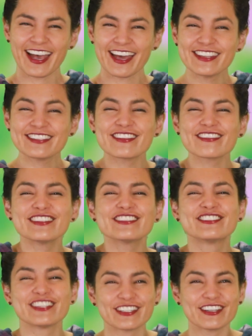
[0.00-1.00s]
And is it
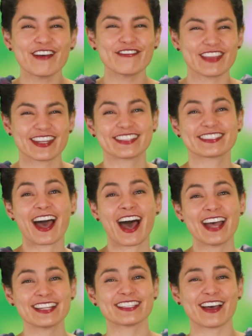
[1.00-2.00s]
legit enough that it's
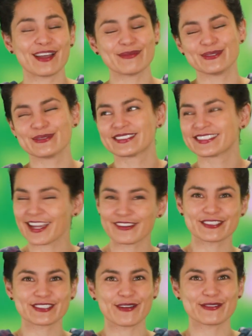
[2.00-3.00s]
high time you get
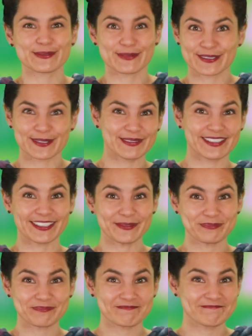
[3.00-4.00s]
yourself some CBD?
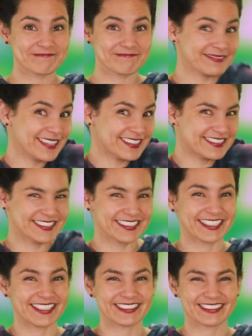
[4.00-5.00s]
Let's dig
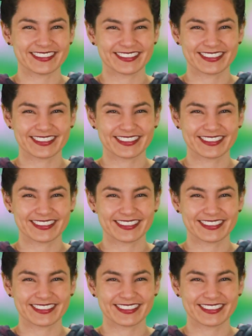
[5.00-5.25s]
in.